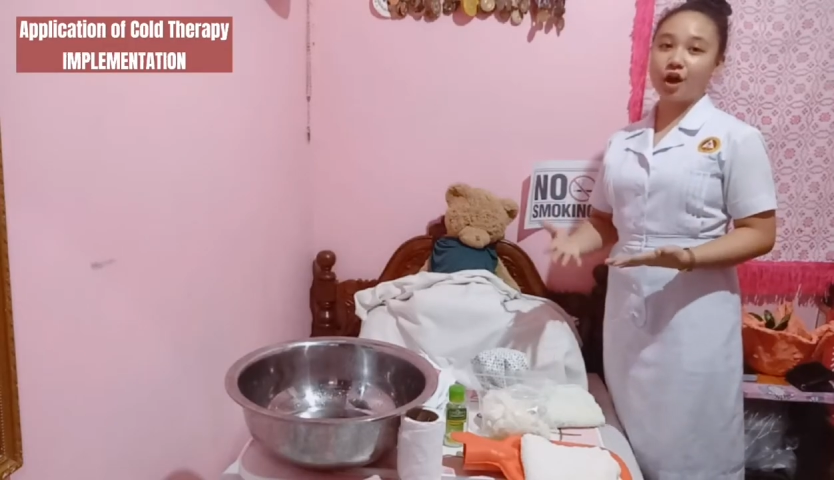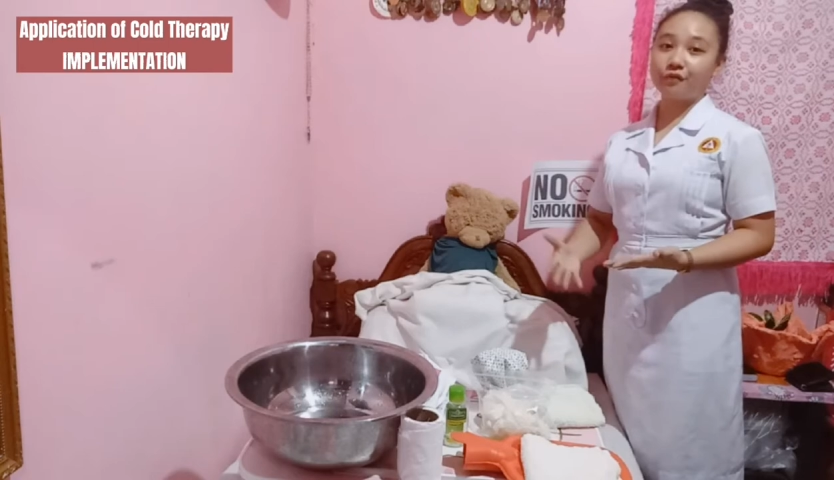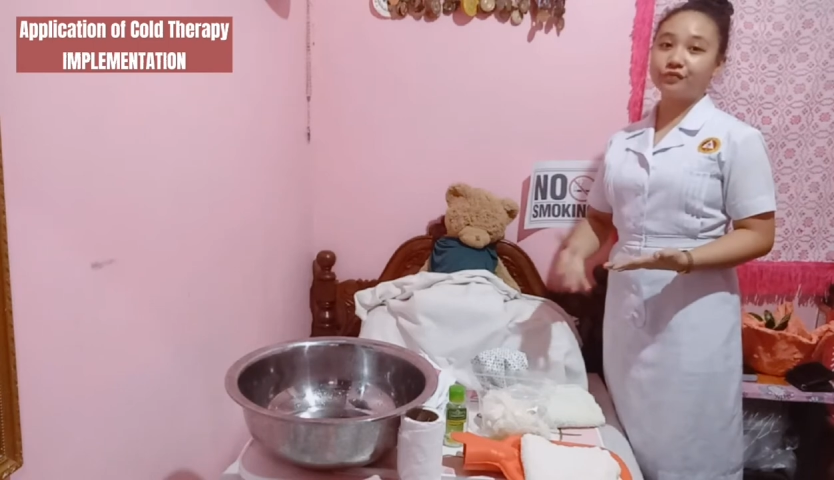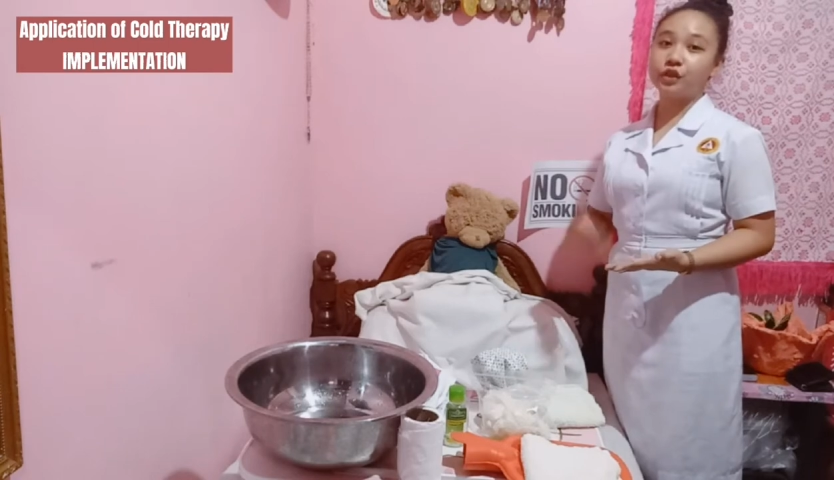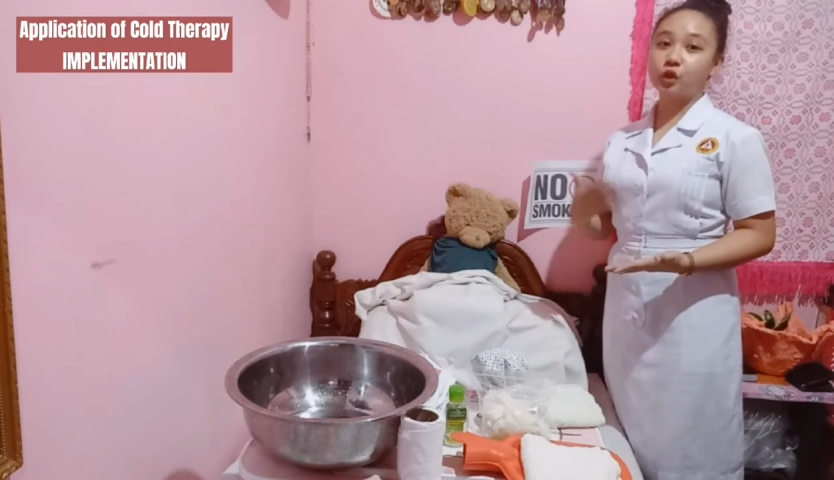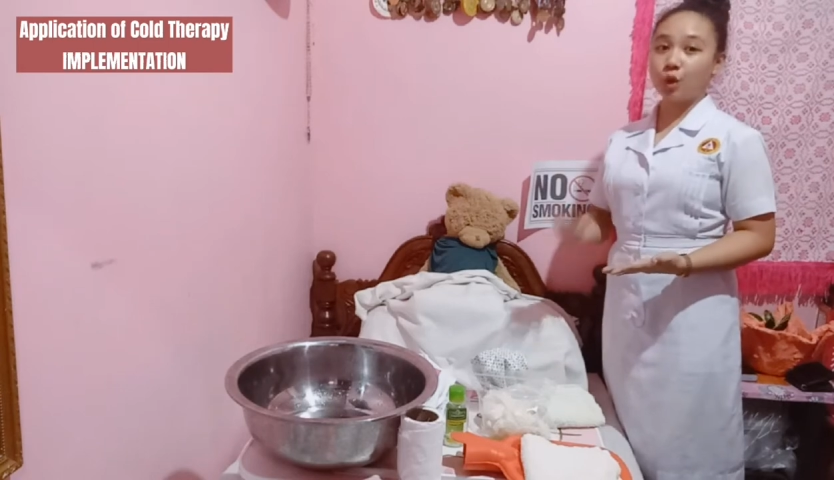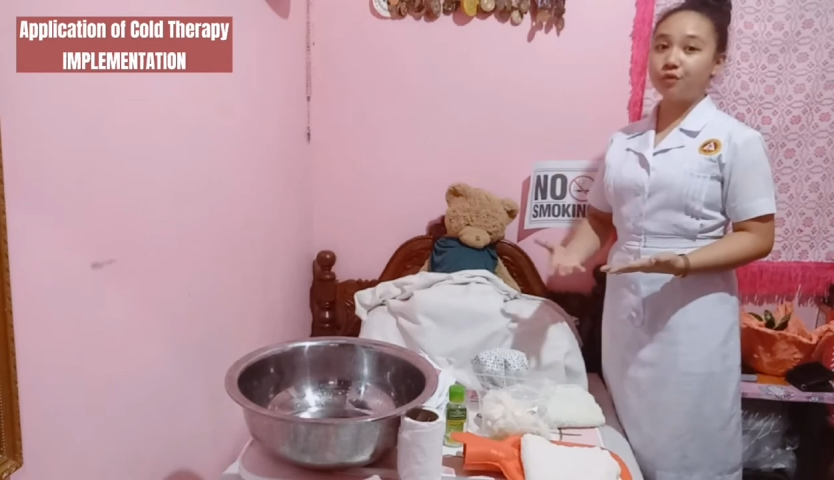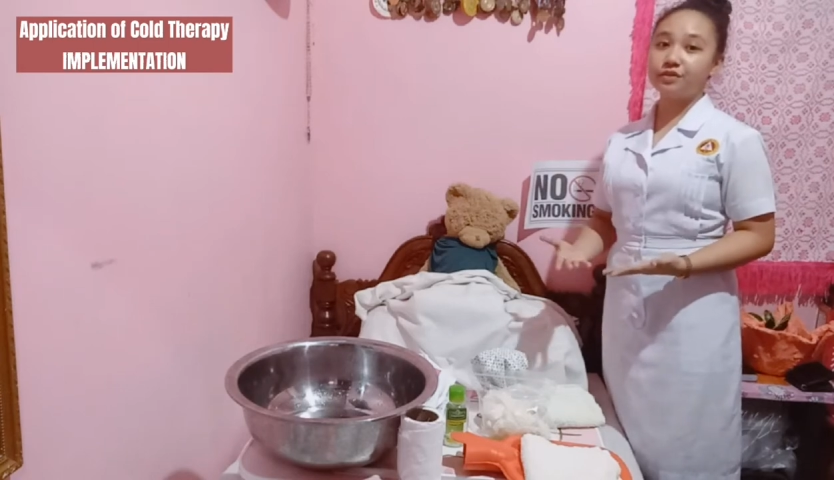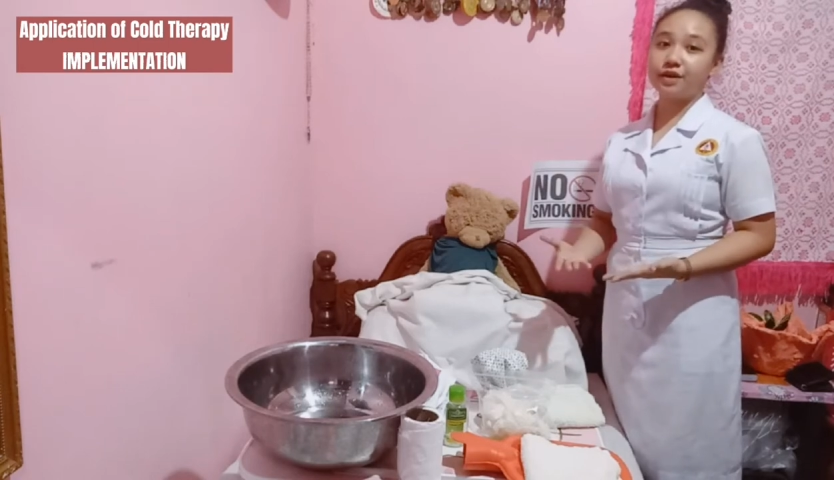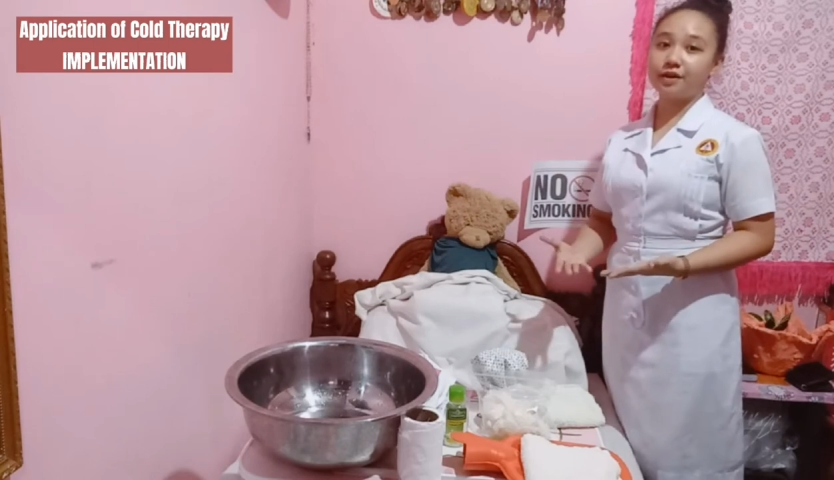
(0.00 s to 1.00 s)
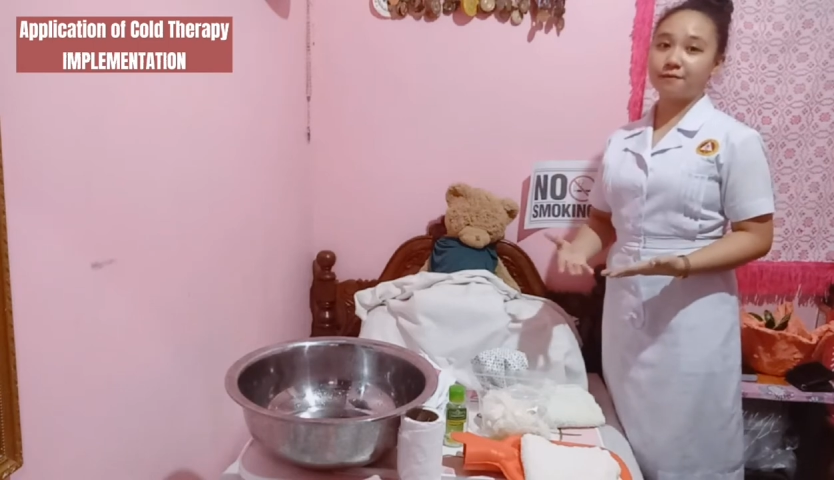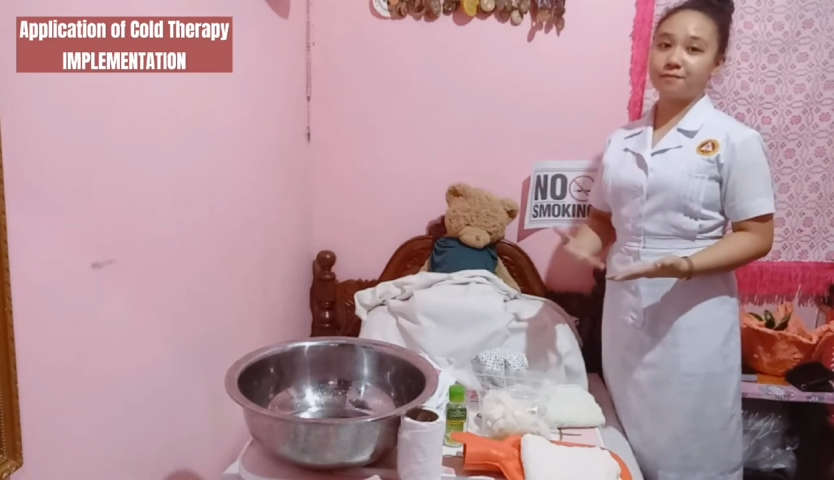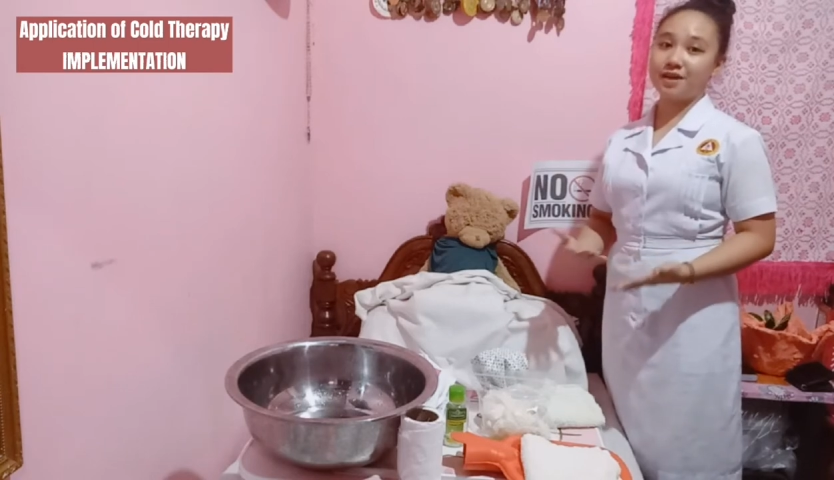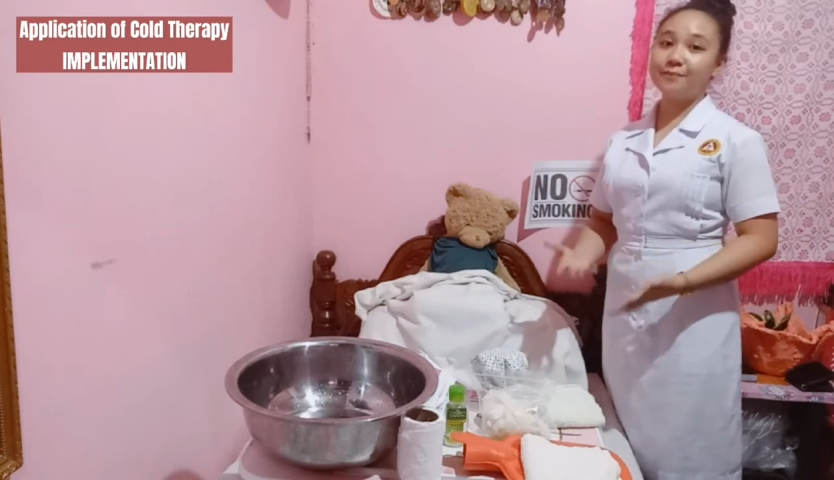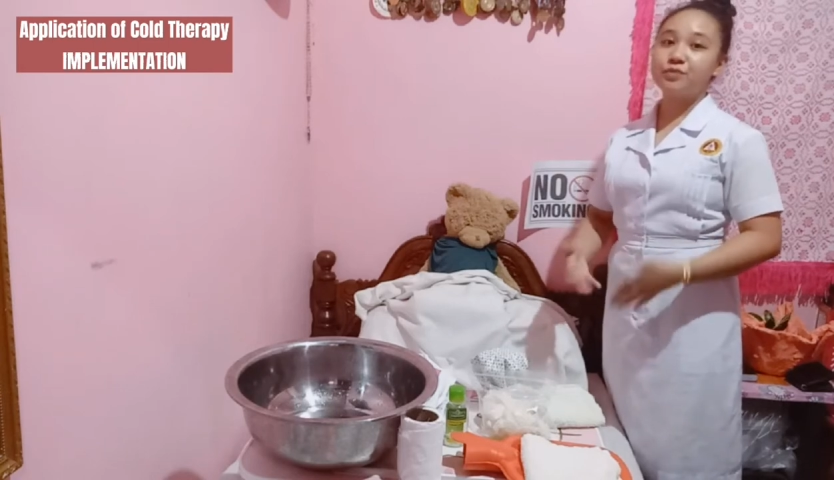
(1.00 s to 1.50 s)
of the code
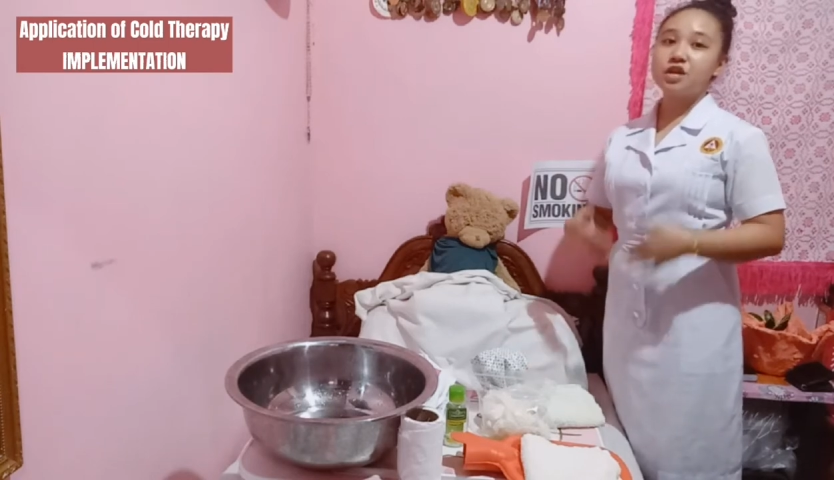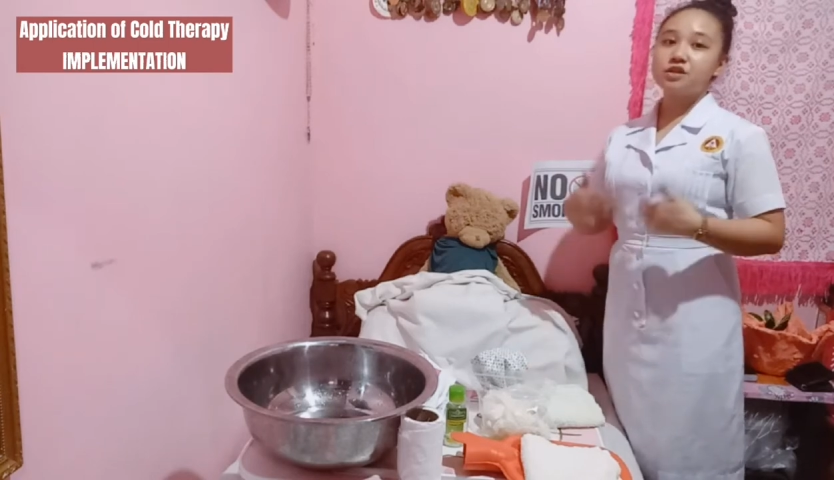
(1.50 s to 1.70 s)
therapy,